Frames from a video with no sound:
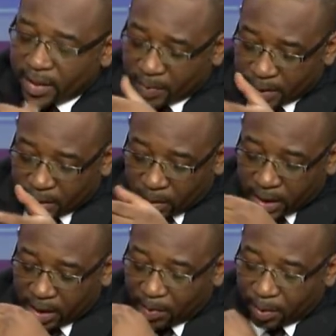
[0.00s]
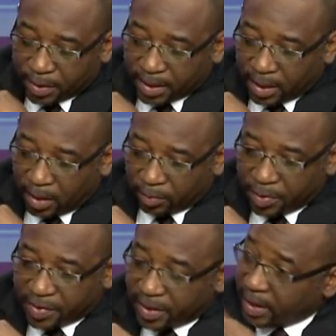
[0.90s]
He's been talking about it a lot
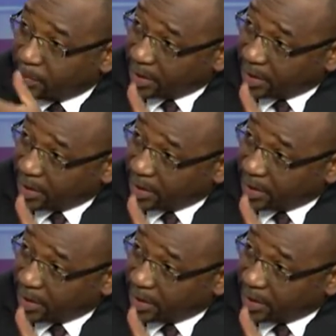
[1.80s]
recently, the